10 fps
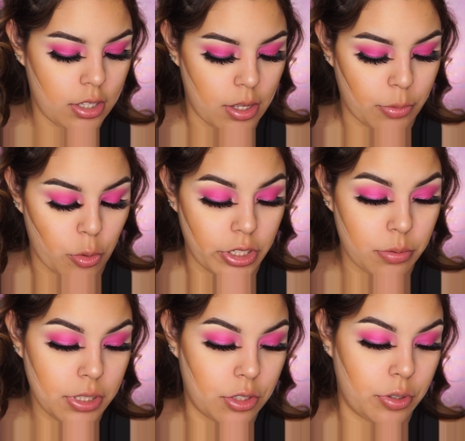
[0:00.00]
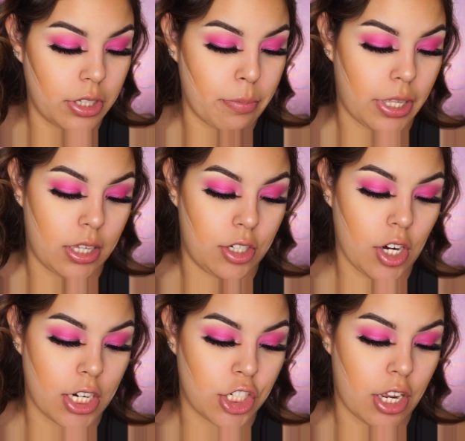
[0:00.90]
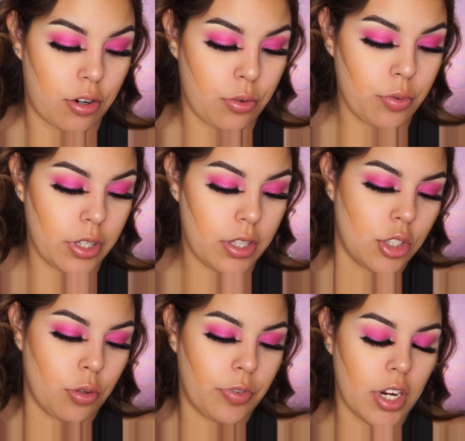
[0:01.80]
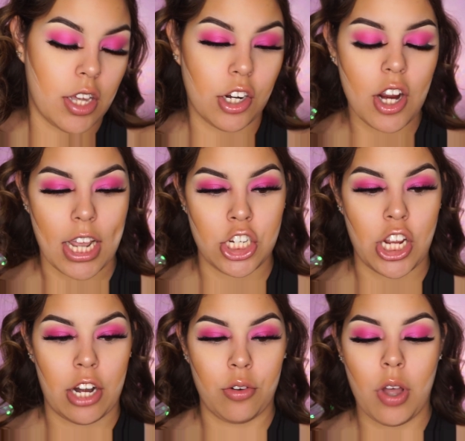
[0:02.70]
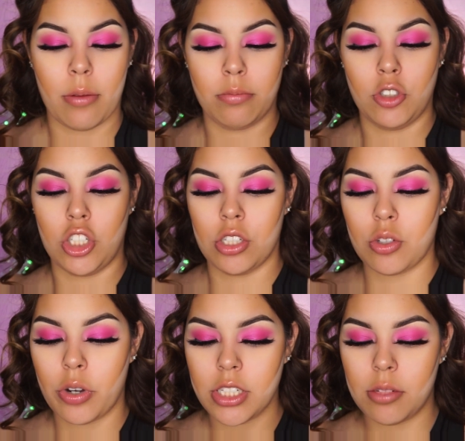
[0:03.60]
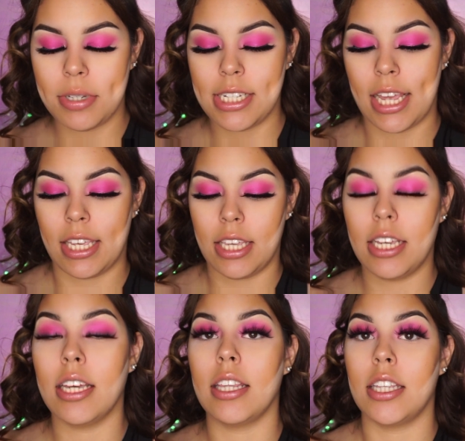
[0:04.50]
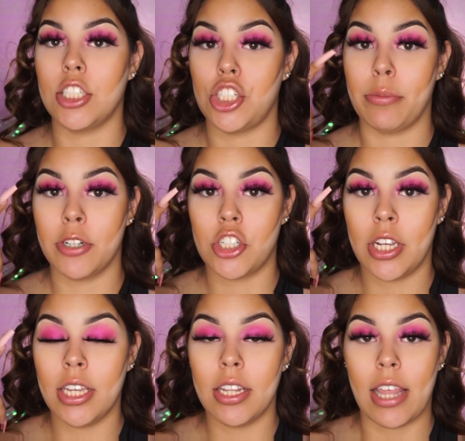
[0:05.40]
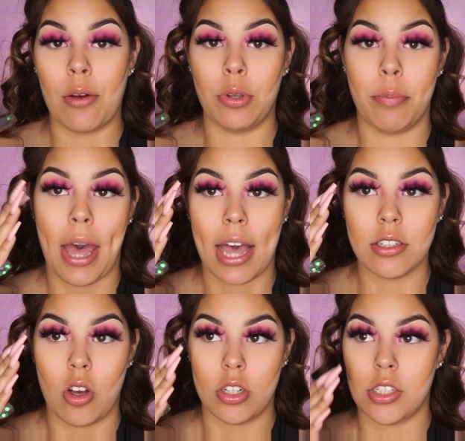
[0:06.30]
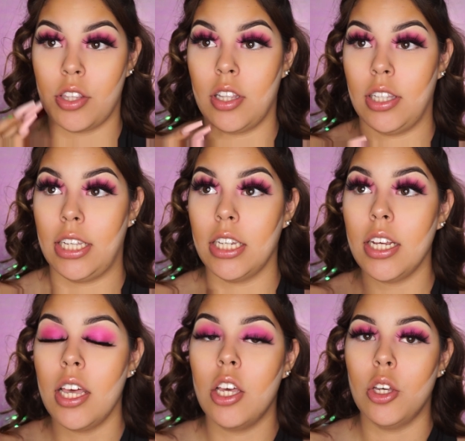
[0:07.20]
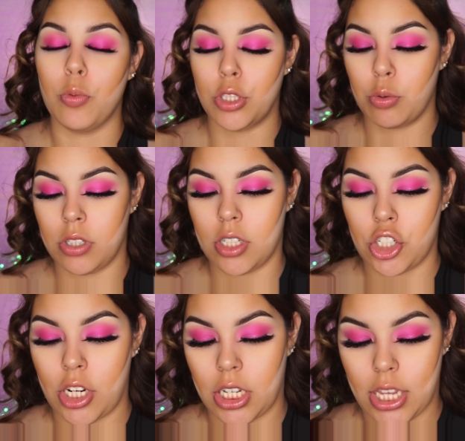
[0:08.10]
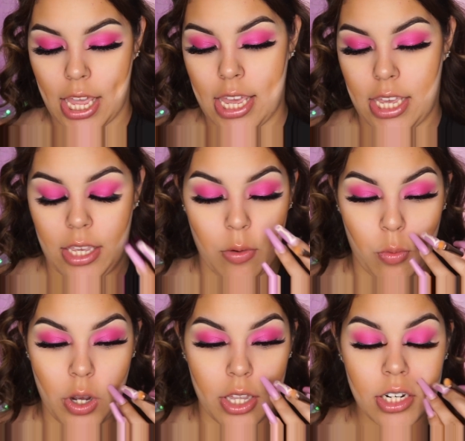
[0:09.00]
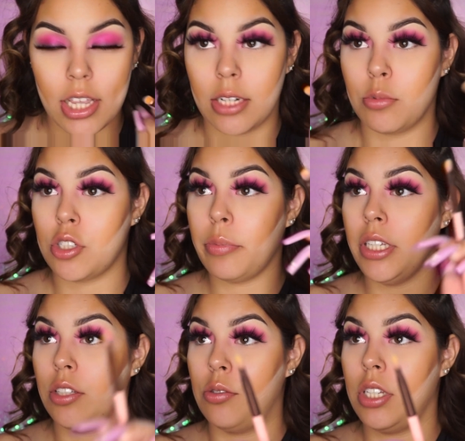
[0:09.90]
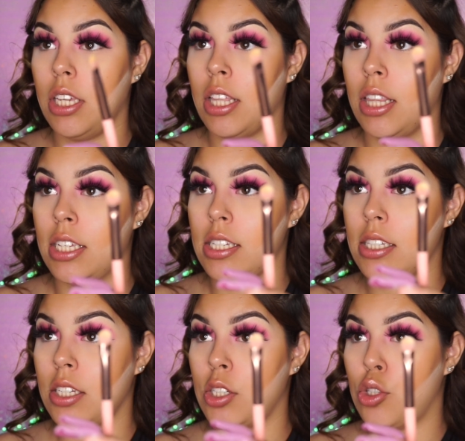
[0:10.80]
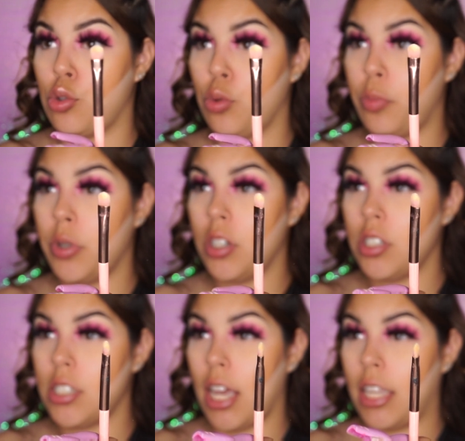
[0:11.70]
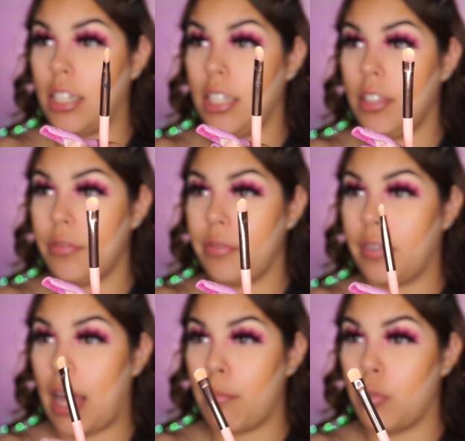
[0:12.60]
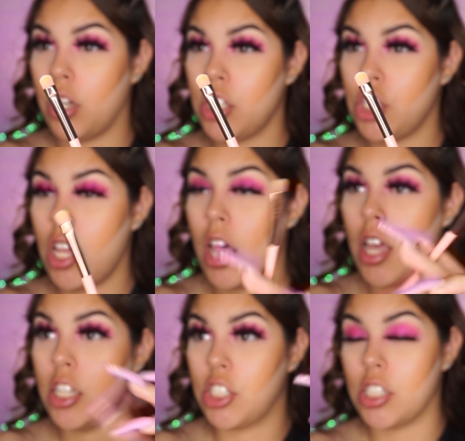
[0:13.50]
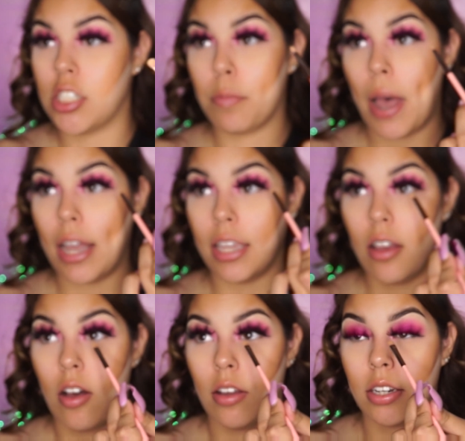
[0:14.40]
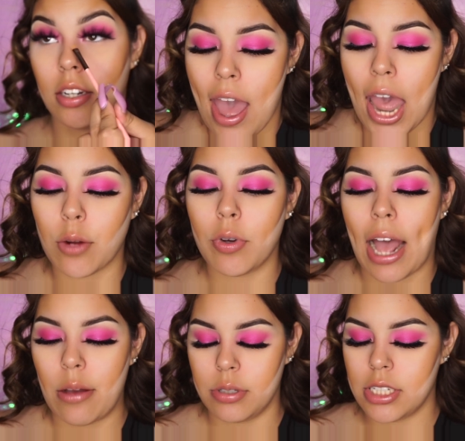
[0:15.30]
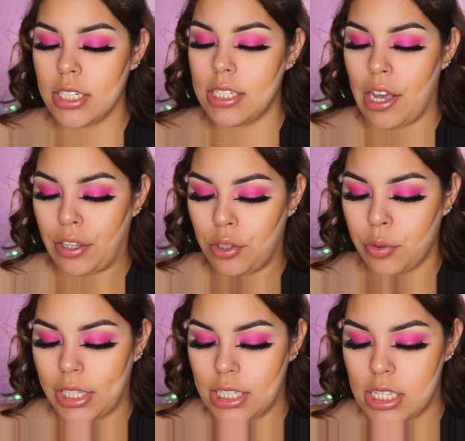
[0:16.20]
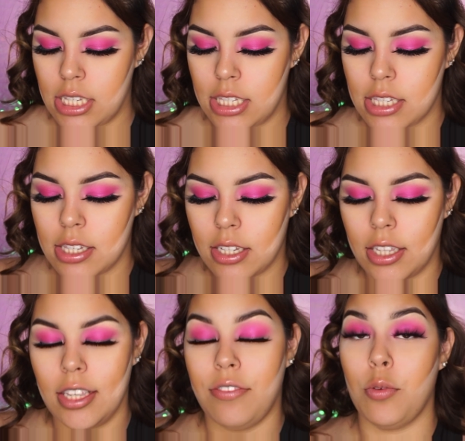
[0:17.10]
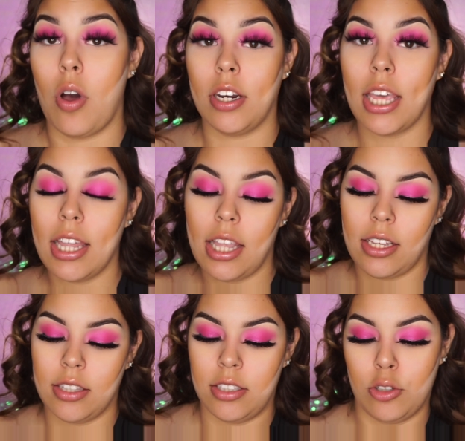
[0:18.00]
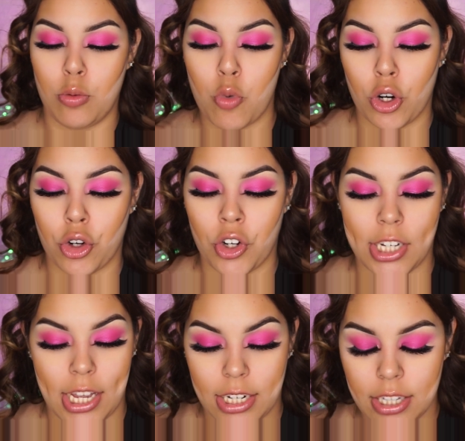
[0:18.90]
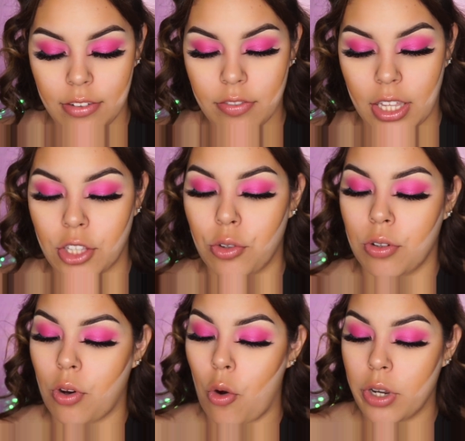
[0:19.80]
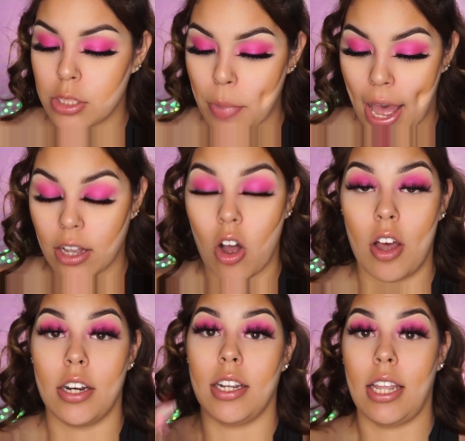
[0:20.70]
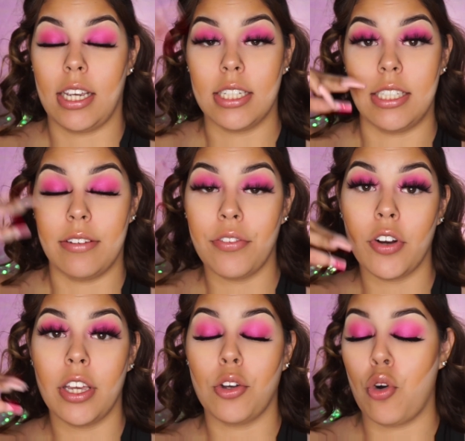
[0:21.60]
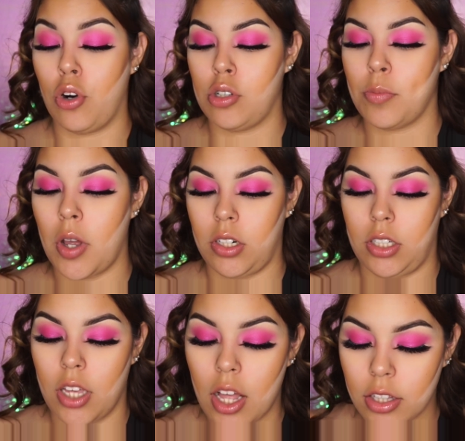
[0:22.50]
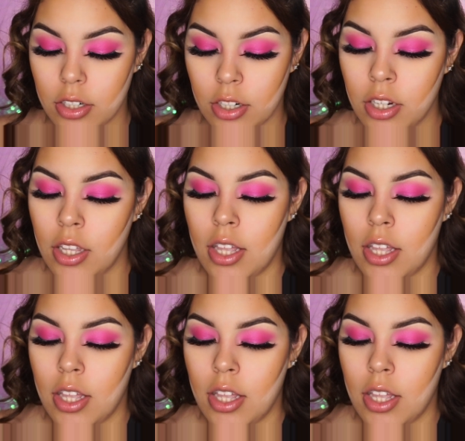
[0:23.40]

I'm going to be doing my under eyeshadow. So for under eyeshadow, I'm just going to be taking the shimmer shade that we packed onto the lid, which was the shade A1, and I'm just going to be using this super tiny flat brush just to pack it on. And what I was going to tell you is, if you want to get like a little more creative, like you could always pack on like a different corresponding color.